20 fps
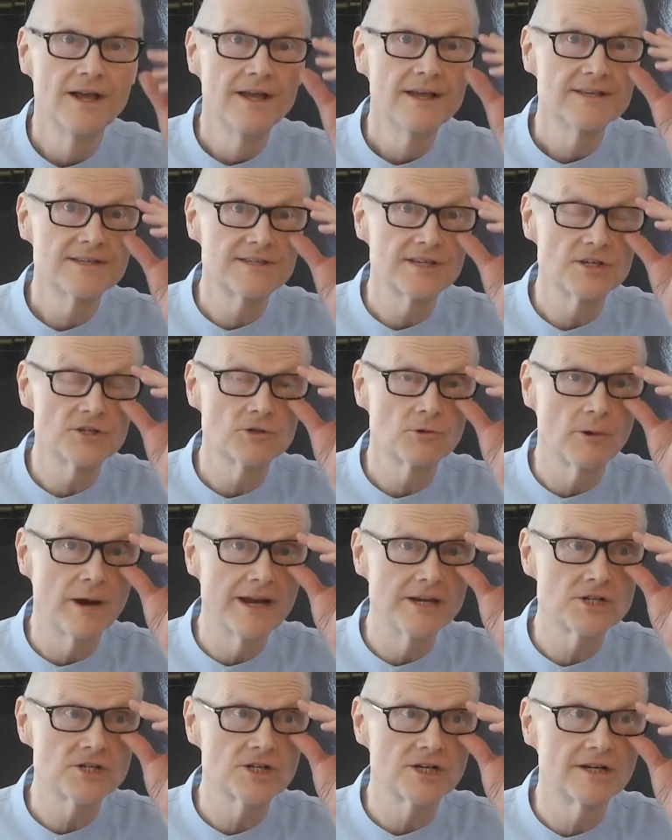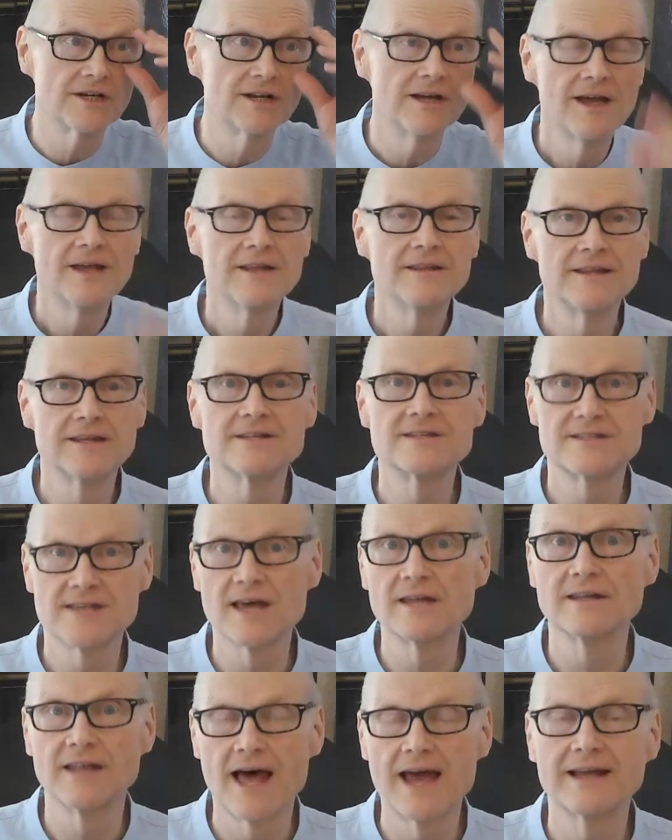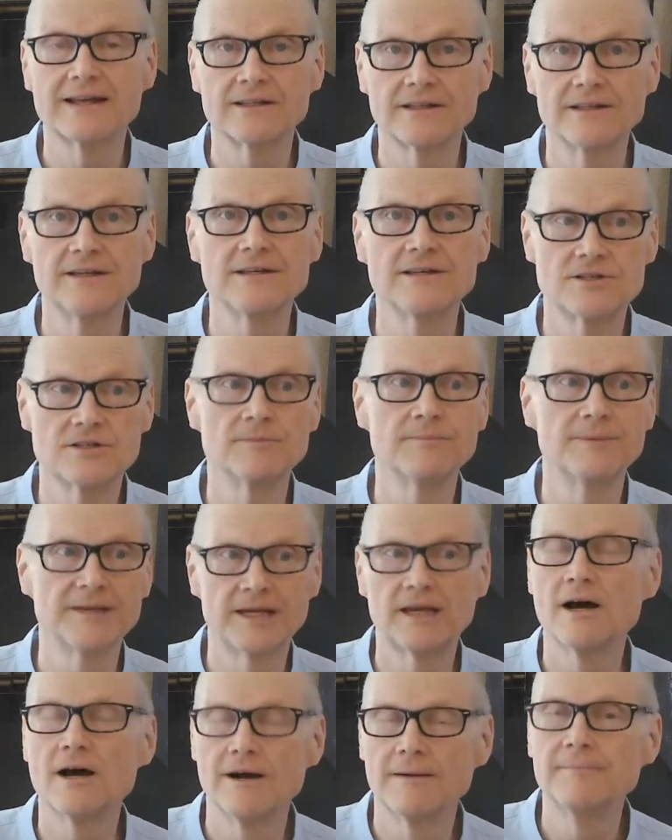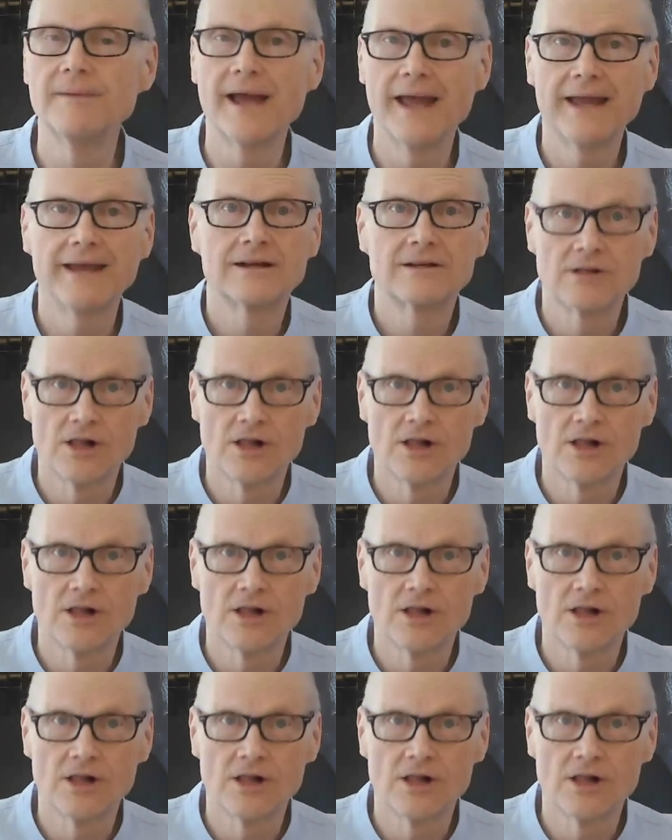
situation that is unlikely to become a